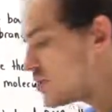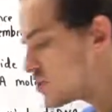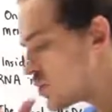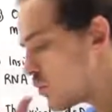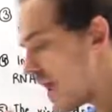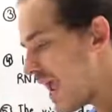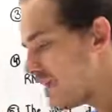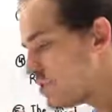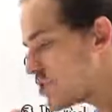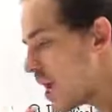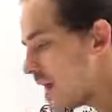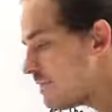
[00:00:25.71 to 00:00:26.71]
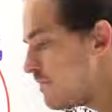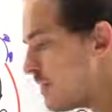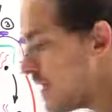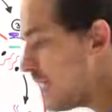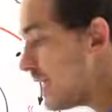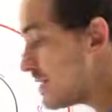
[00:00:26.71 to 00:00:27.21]
So HIV
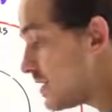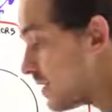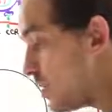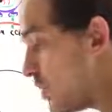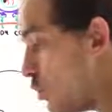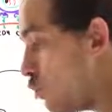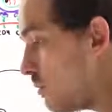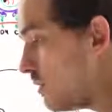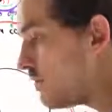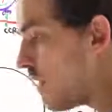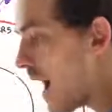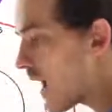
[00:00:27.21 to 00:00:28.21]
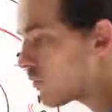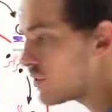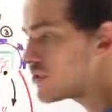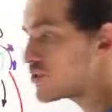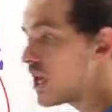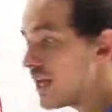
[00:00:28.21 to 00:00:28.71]
is a human
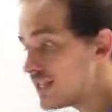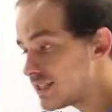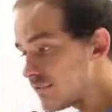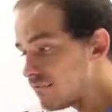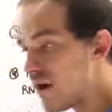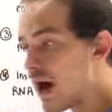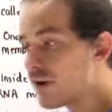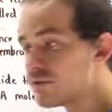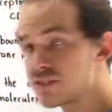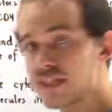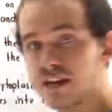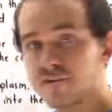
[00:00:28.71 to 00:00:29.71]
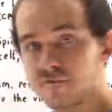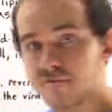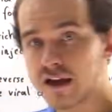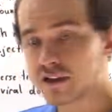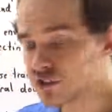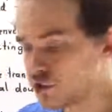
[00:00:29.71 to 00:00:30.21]
virus, is a virus that
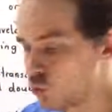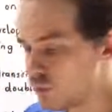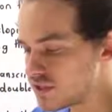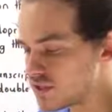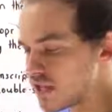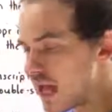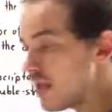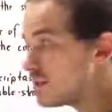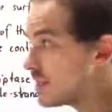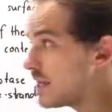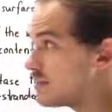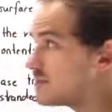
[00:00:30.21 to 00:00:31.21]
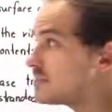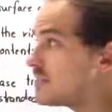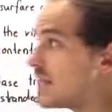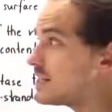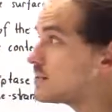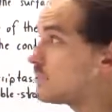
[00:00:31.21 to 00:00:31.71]
infects human cells, and it
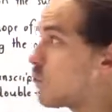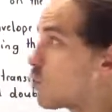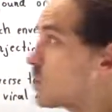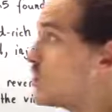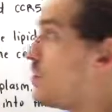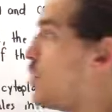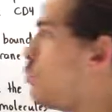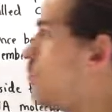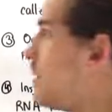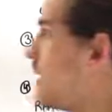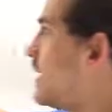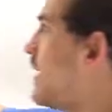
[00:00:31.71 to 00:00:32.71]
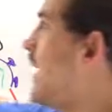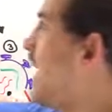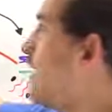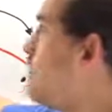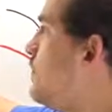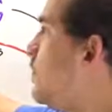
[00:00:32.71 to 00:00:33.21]
stands for human
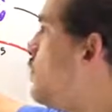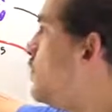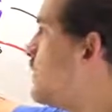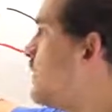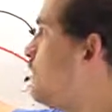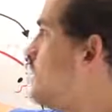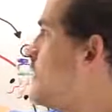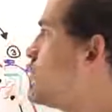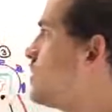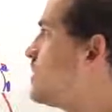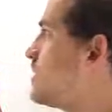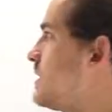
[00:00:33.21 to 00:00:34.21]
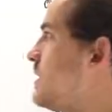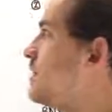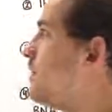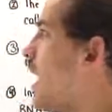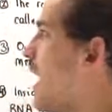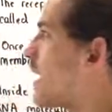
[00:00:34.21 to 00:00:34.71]
immunodeficiency
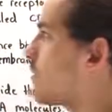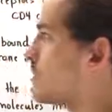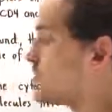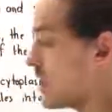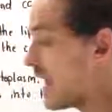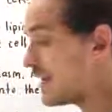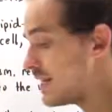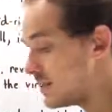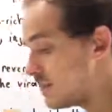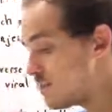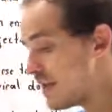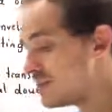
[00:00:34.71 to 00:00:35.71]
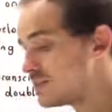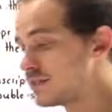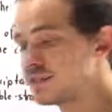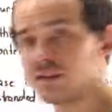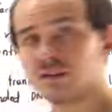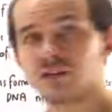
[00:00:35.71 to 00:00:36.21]
virus, and it can basically